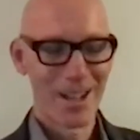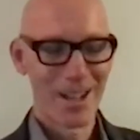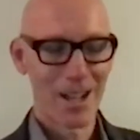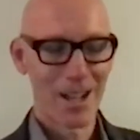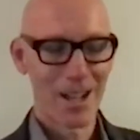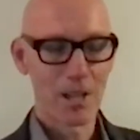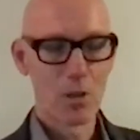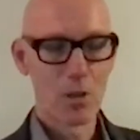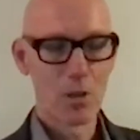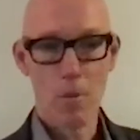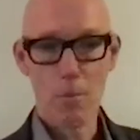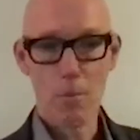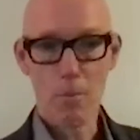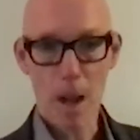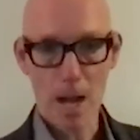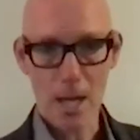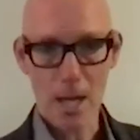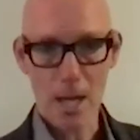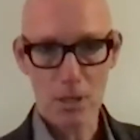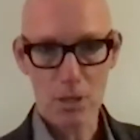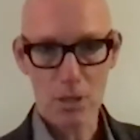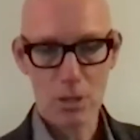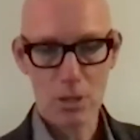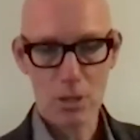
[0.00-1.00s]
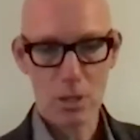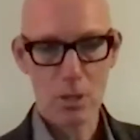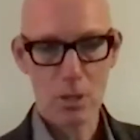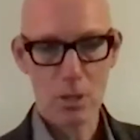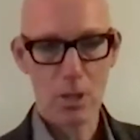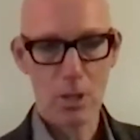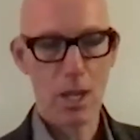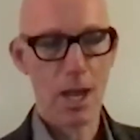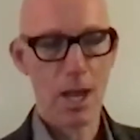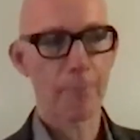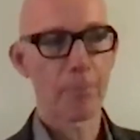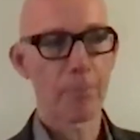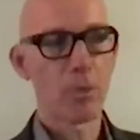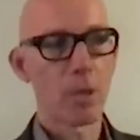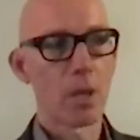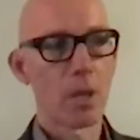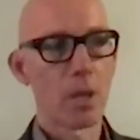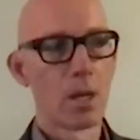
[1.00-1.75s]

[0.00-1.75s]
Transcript: uh, not much, okay.